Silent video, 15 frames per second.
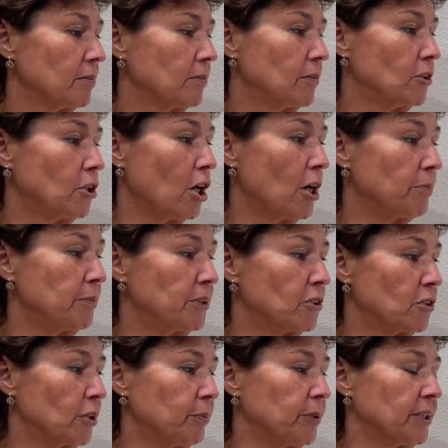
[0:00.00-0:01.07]
job
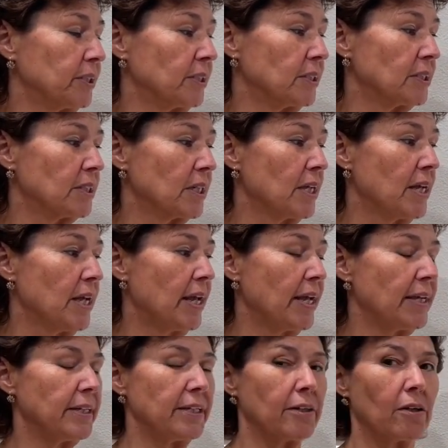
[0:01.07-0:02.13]
descriptions,
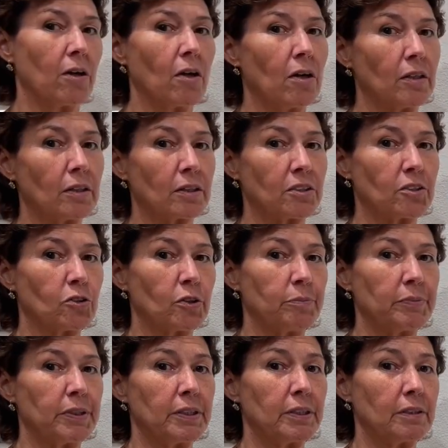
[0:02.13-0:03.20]
and they're all
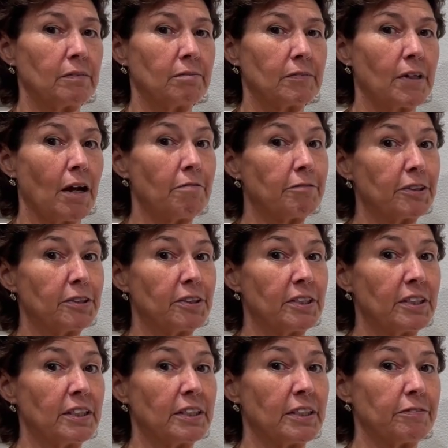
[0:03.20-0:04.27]
extremely
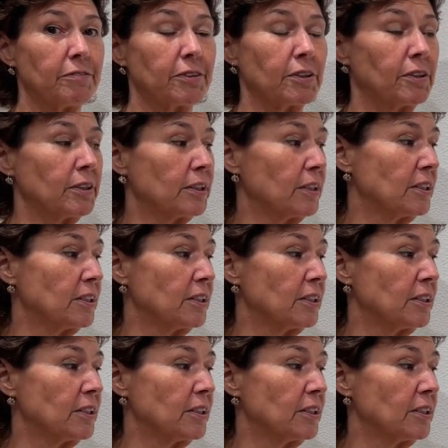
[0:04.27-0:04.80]
convoluted and difficult.